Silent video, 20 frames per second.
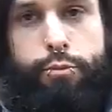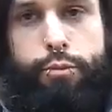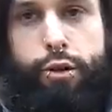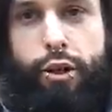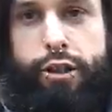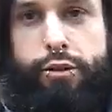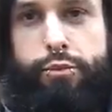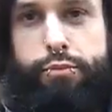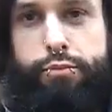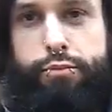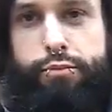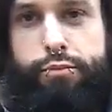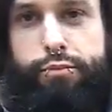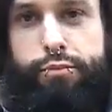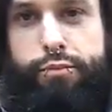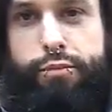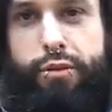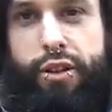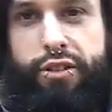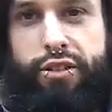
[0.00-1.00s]
But
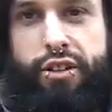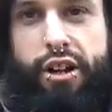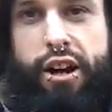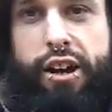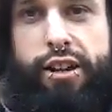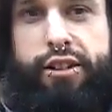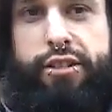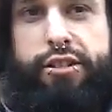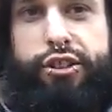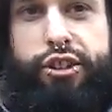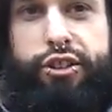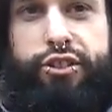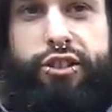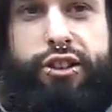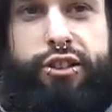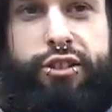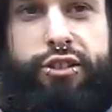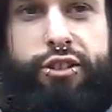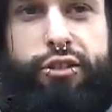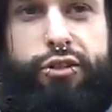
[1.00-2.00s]
it's not. You
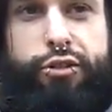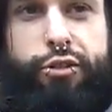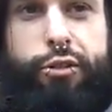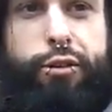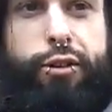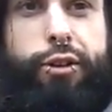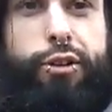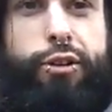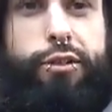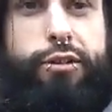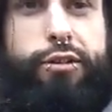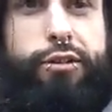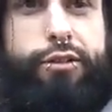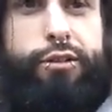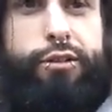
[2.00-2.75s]
see, there's a screw there.